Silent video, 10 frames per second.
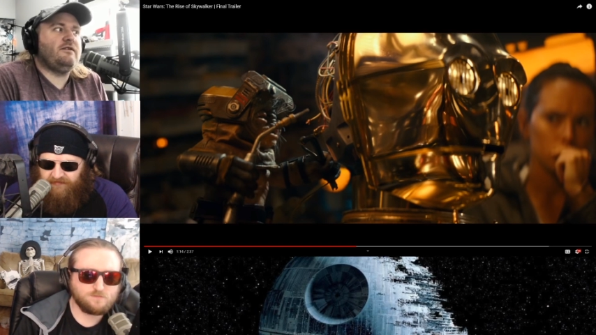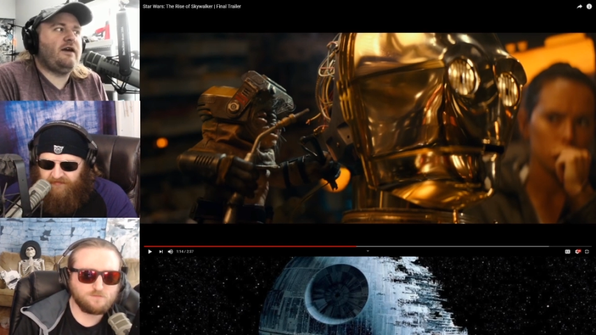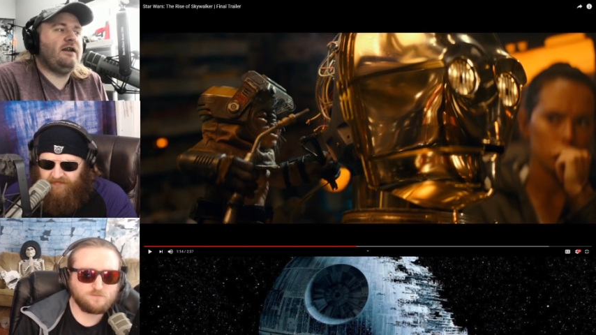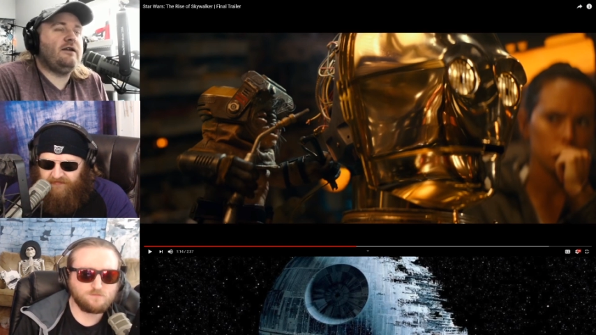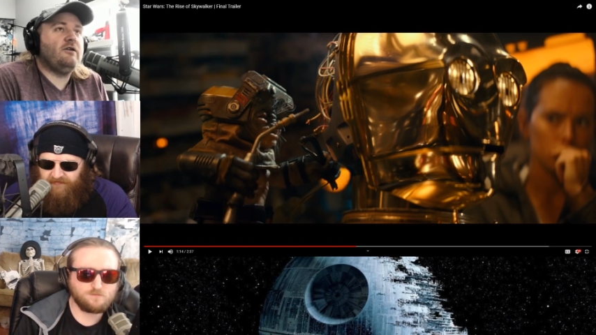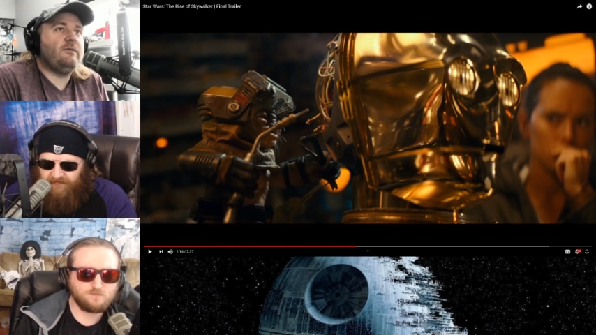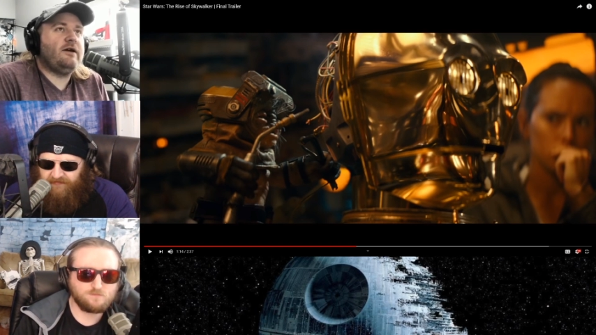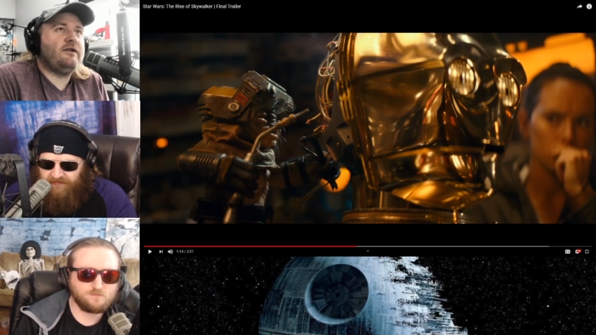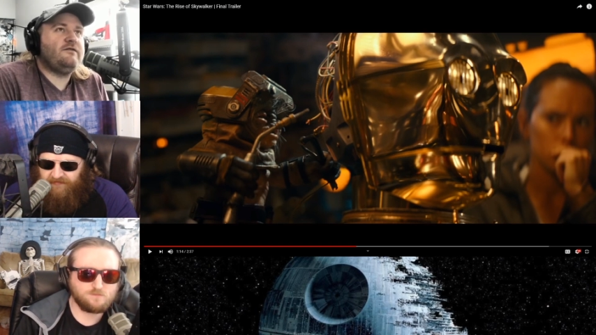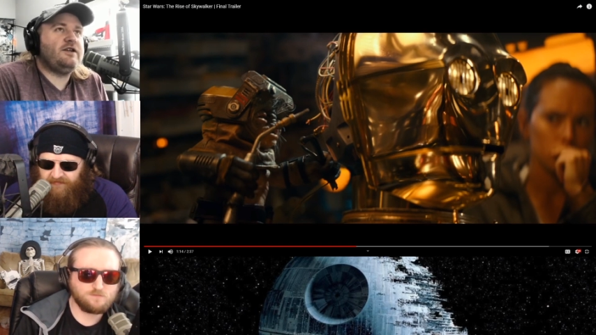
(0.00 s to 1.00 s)
Speaker 1: I didn't hear
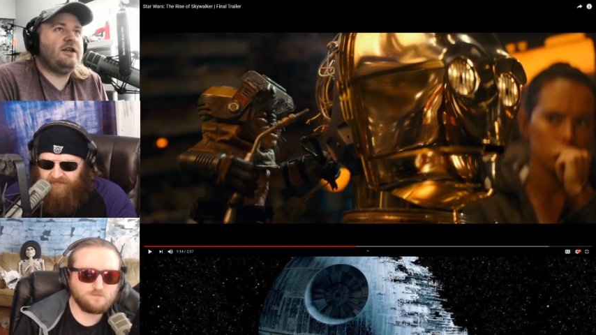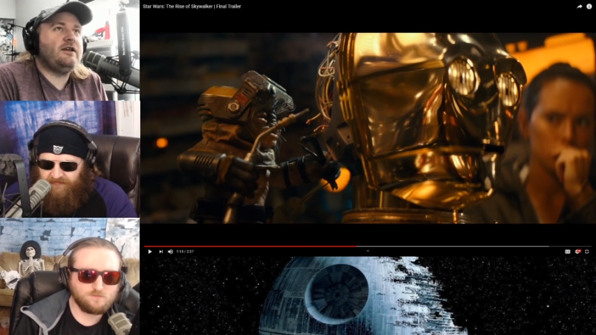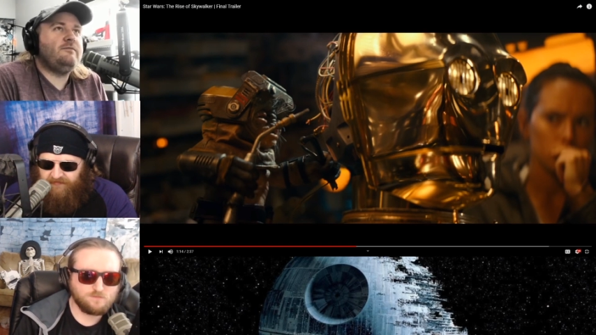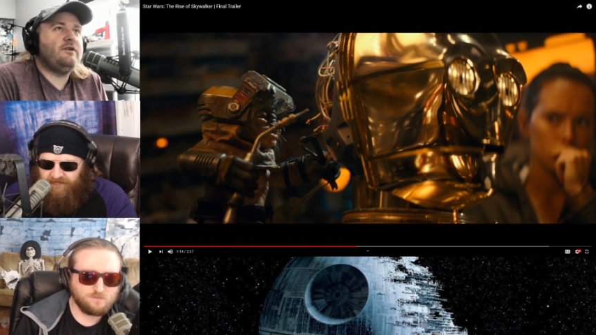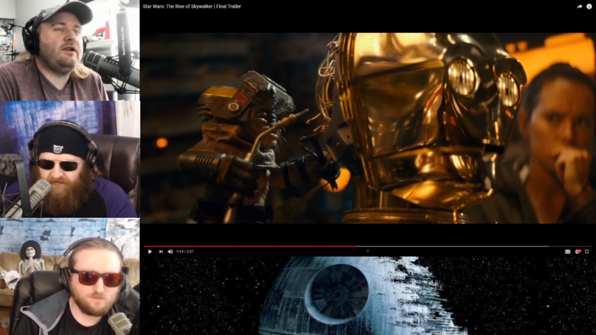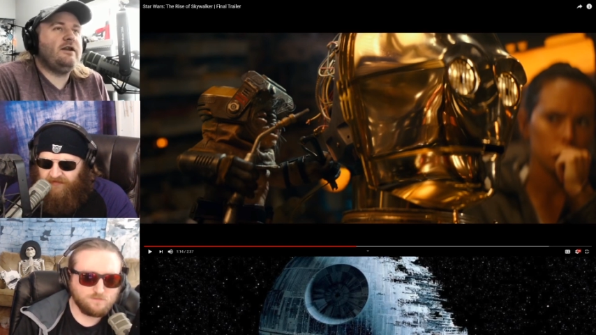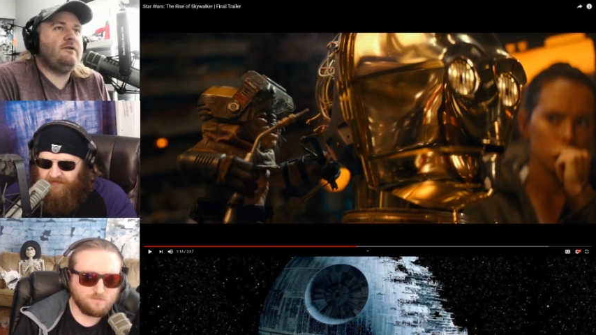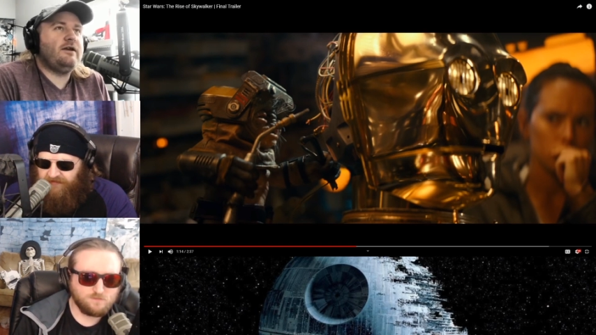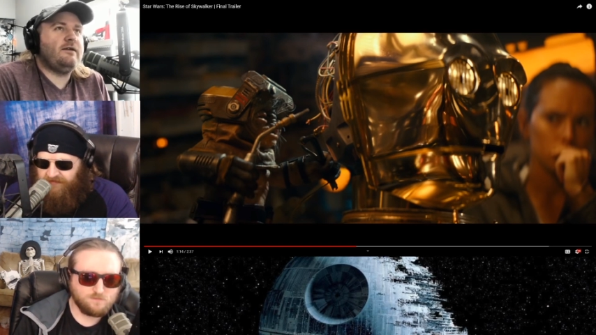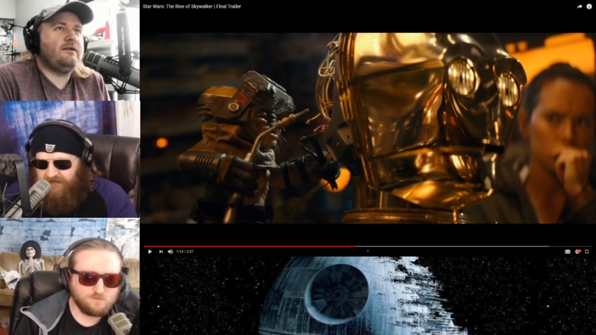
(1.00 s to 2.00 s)
about it if she did. But
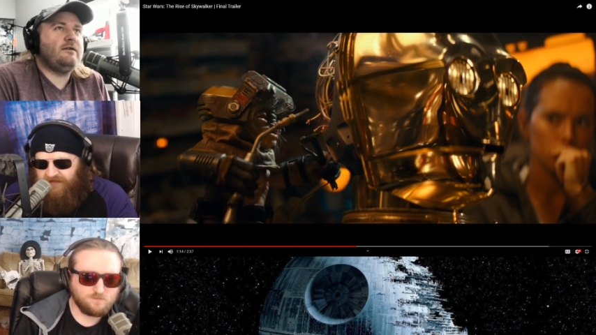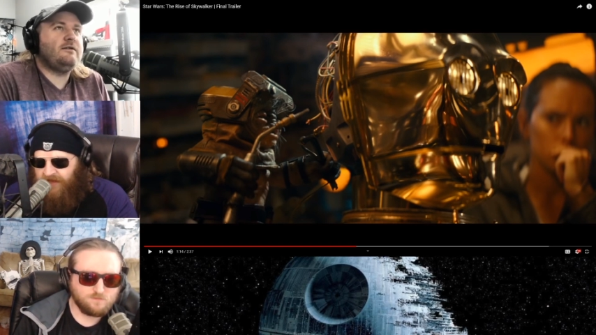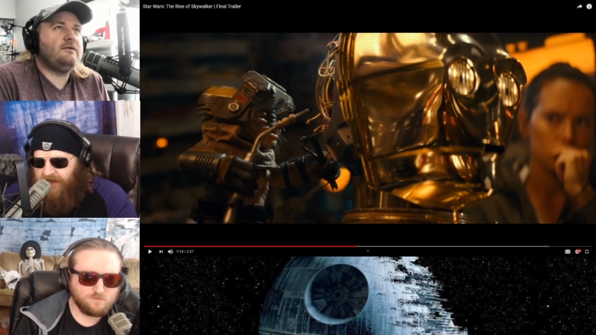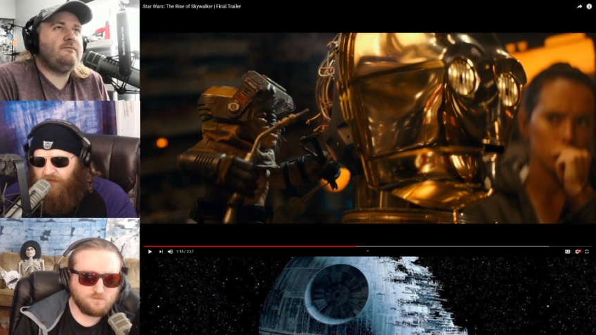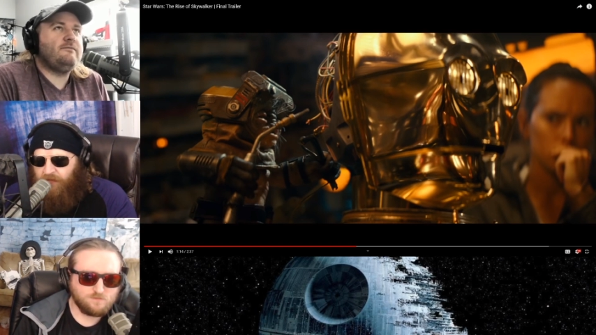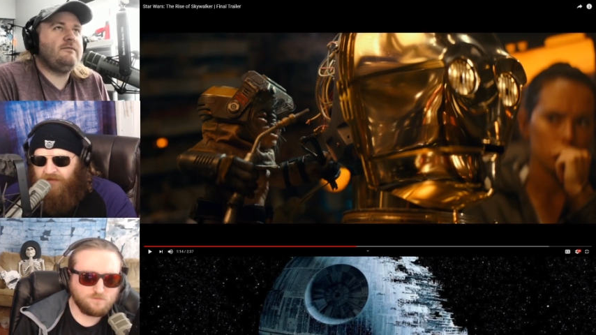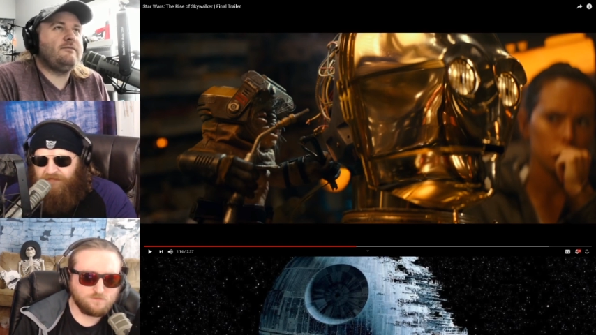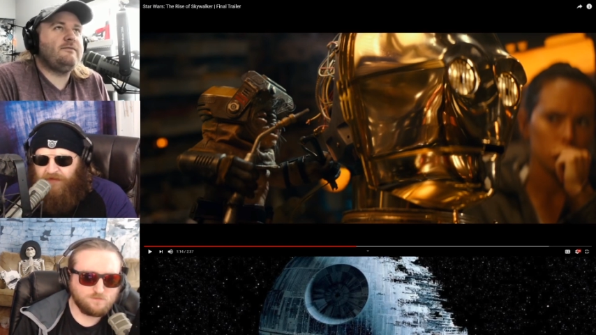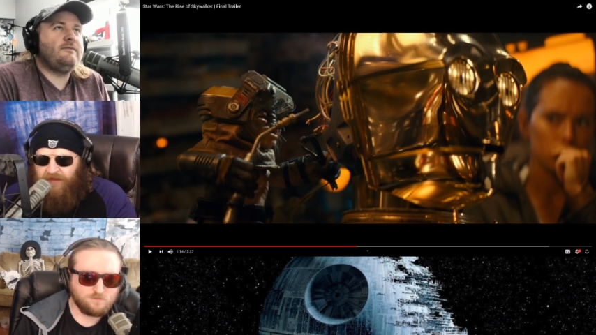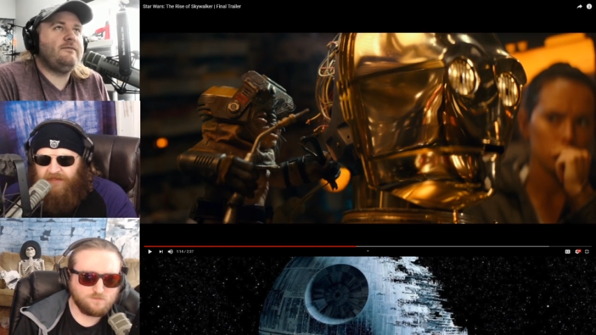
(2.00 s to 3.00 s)
anyway, uh, I don't want to
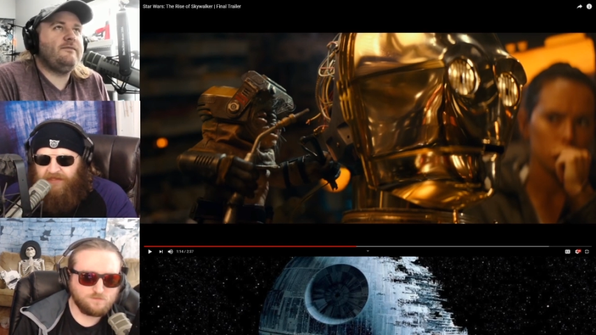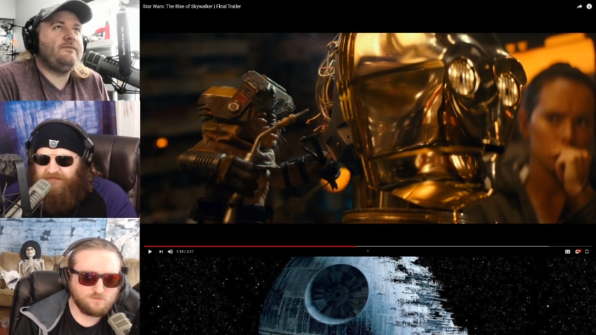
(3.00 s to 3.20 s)
fucking give